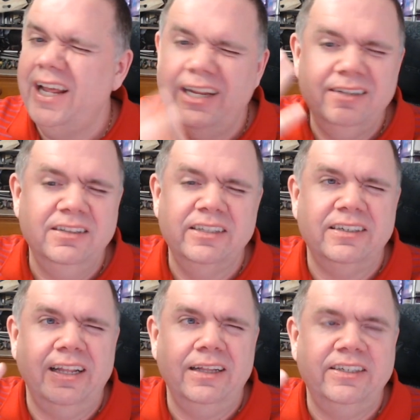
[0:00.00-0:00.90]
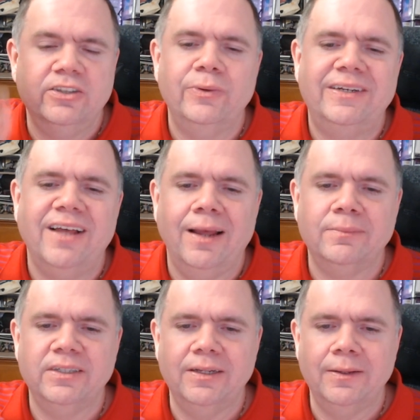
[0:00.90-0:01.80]
He's listed at least 3
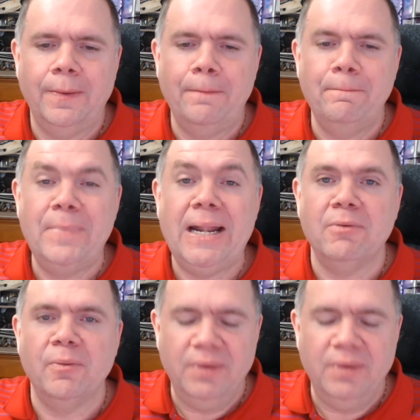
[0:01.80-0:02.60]
times minimum.